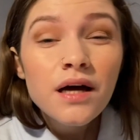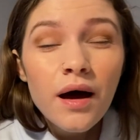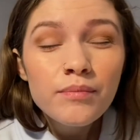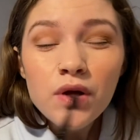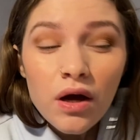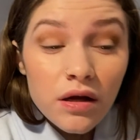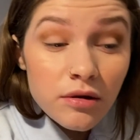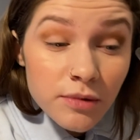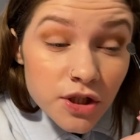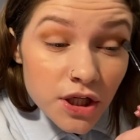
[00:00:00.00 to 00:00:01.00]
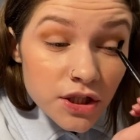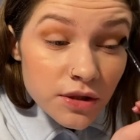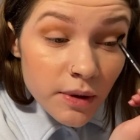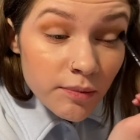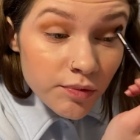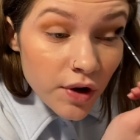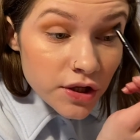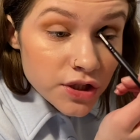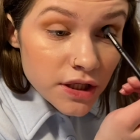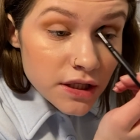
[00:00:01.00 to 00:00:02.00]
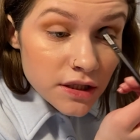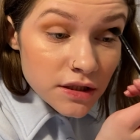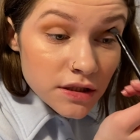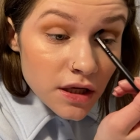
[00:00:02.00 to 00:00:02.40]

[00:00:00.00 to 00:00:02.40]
I'm not gonna be changing my brushes.